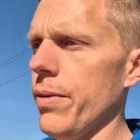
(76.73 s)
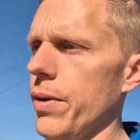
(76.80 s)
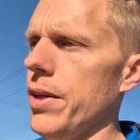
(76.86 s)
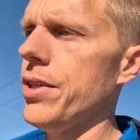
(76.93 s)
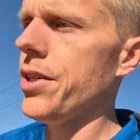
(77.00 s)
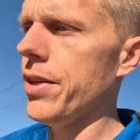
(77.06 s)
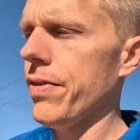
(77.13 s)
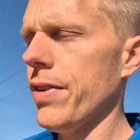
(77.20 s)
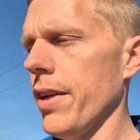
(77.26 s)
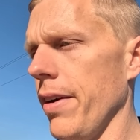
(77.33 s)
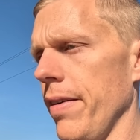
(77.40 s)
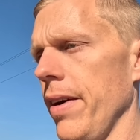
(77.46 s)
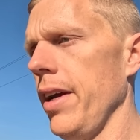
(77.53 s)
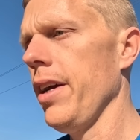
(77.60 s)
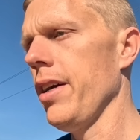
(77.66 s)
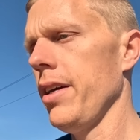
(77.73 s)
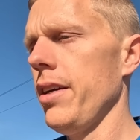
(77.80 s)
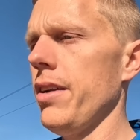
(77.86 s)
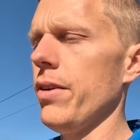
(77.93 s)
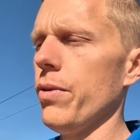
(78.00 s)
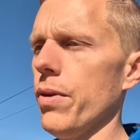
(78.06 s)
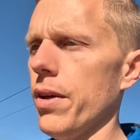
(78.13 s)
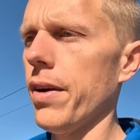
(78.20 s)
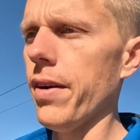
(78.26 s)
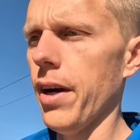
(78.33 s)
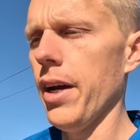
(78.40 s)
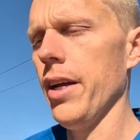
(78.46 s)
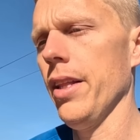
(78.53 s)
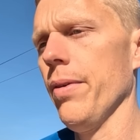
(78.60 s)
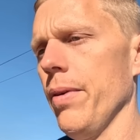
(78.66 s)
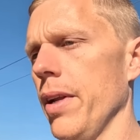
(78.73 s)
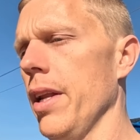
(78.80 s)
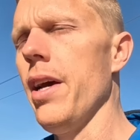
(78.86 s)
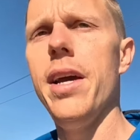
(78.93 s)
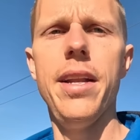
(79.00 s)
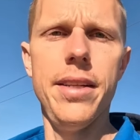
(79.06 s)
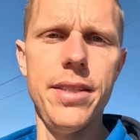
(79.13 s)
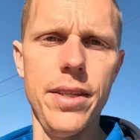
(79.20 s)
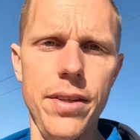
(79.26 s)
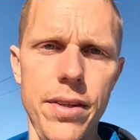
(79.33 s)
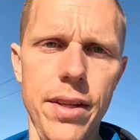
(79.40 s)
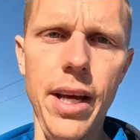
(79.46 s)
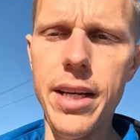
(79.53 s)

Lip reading: we shifted around all the grain that we needed to.